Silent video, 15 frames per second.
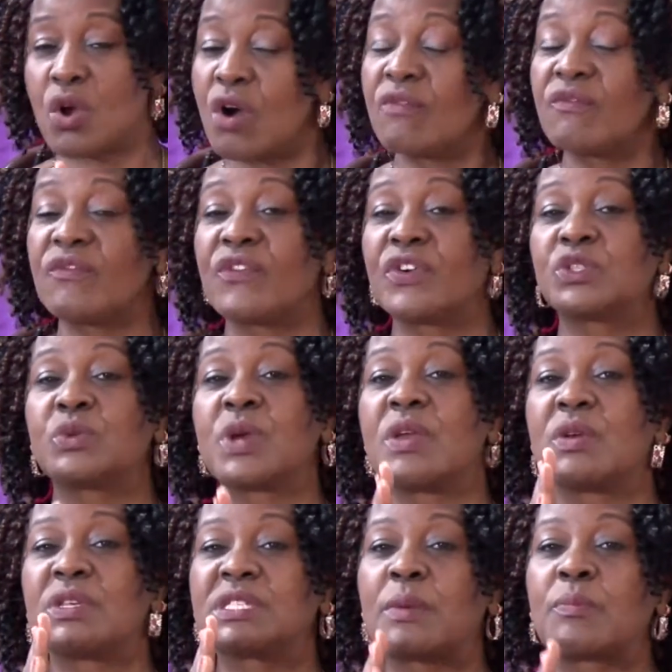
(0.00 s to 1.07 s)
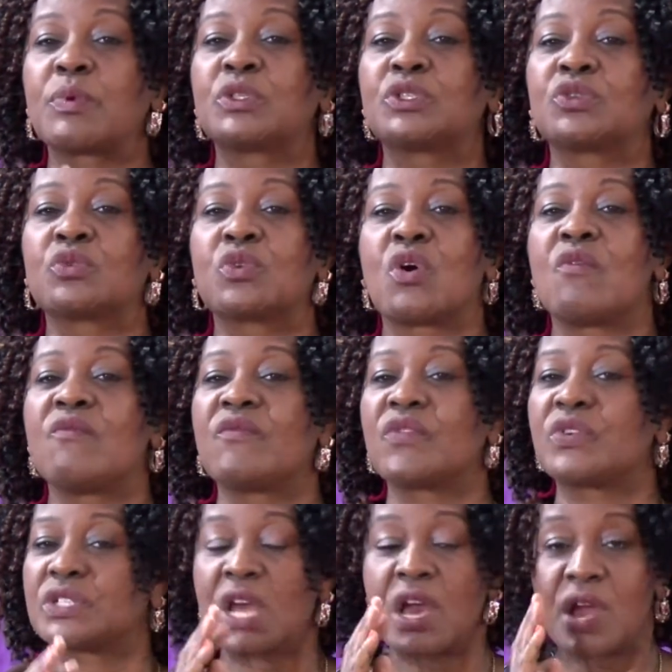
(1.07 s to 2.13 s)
Comfort where you're supposed to comfort.